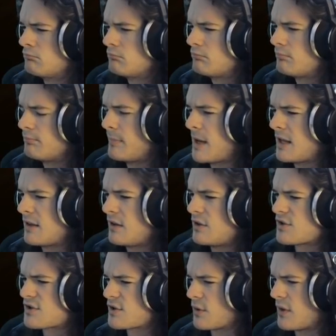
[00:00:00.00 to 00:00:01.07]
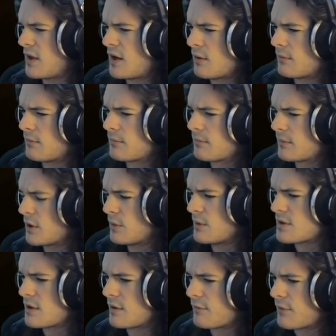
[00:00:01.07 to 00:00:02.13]
mainly just so they don't go
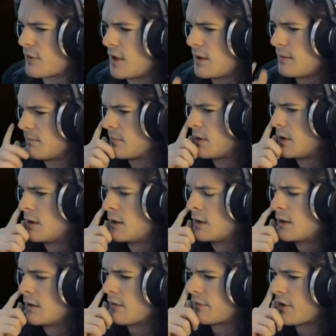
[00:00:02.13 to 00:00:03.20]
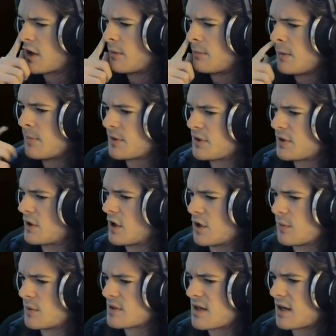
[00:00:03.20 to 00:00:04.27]
into the fray of the army, but their
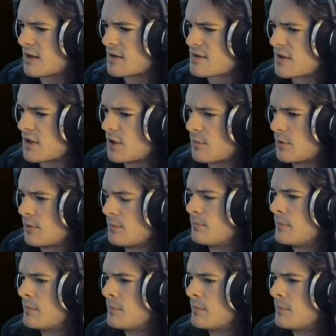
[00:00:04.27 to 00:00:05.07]
auto attack is terrible.